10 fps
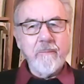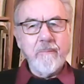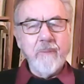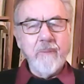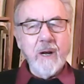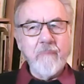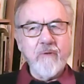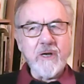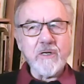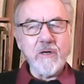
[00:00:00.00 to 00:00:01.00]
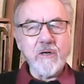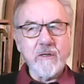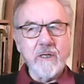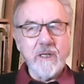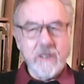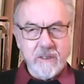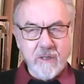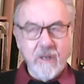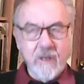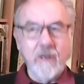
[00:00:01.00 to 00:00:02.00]
I'm pretty certain it is
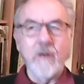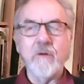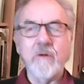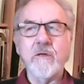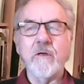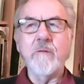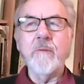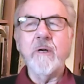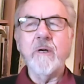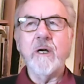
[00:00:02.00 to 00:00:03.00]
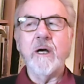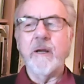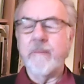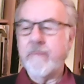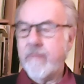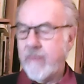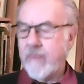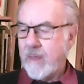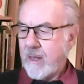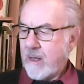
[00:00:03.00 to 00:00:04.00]
on YouTube. Um,
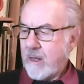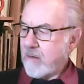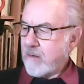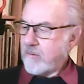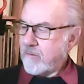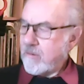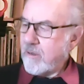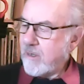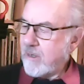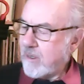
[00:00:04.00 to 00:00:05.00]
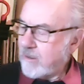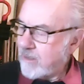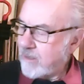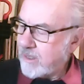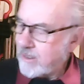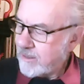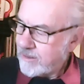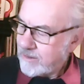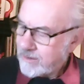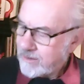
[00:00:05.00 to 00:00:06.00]
I'll I'll uh,
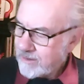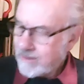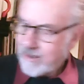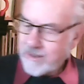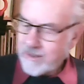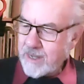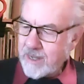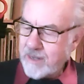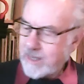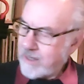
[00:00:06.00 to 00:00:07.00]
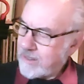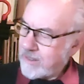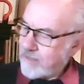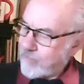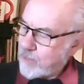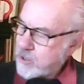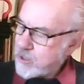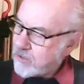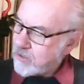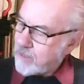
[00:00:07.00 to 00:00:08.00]
I don't know how to get the
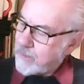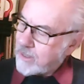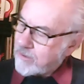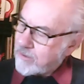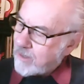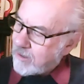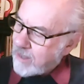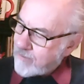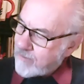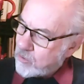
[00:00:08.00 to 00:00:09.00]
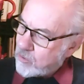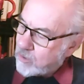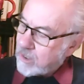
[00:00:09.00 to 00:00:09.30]
information to you, but I, will have a look.